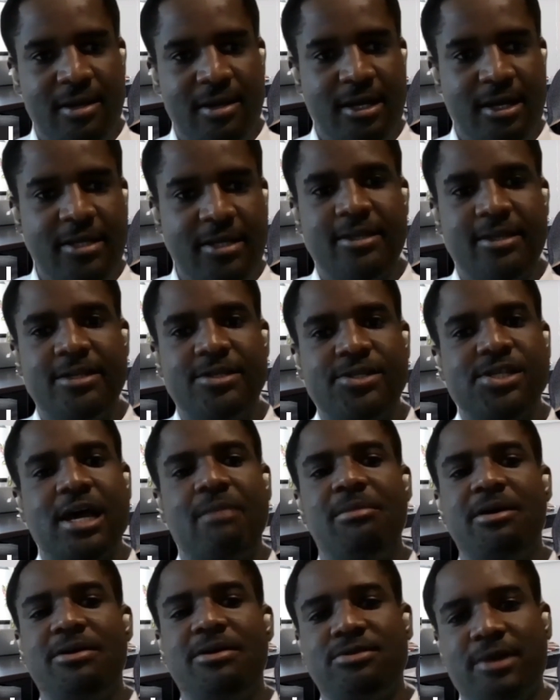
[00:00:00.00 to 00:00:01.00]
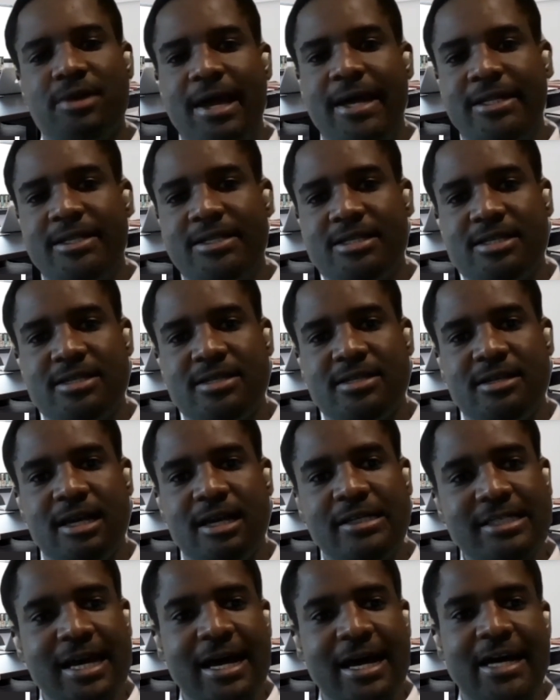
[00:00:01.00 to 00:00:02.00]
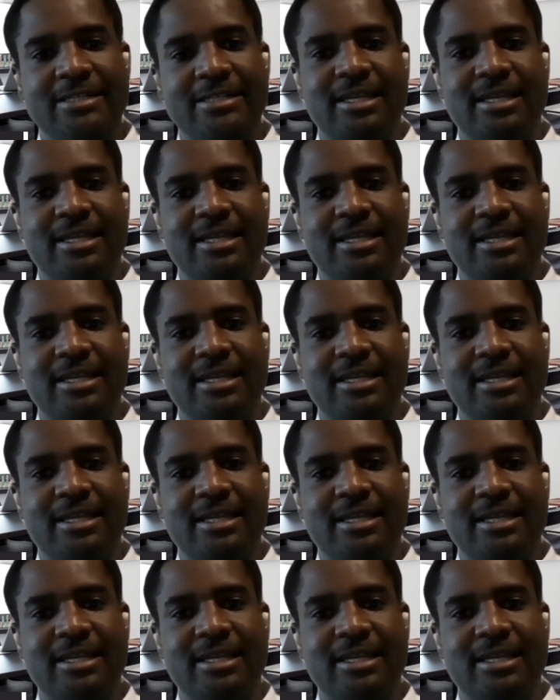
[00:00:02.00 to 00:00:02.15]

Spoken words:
in the cyber threats, attacks